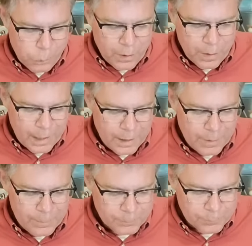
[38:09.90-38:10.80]

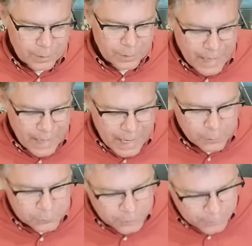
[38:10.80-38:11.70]
Um,
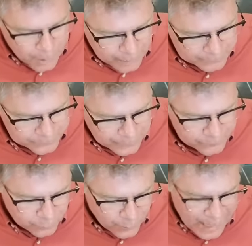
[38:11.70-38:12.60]
Donald DeMark says,
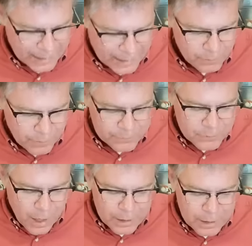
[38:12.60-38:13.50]
Ron, let's
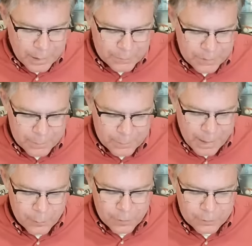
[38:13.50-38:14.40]
talk about the
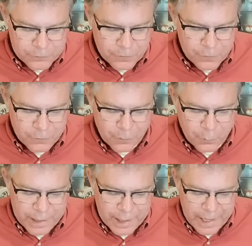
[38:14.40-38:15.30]
amount of silver
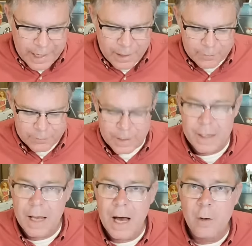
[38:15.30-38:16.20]
we have
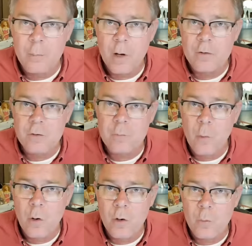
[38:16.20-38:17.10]
and how much
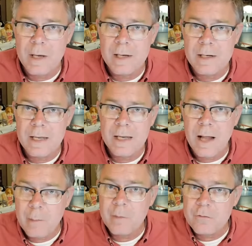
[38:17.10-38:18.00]
more we need.
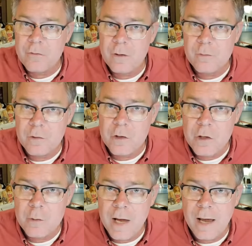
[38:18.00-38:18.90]
How much silver do
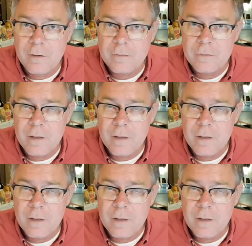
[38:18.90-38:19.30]
you have?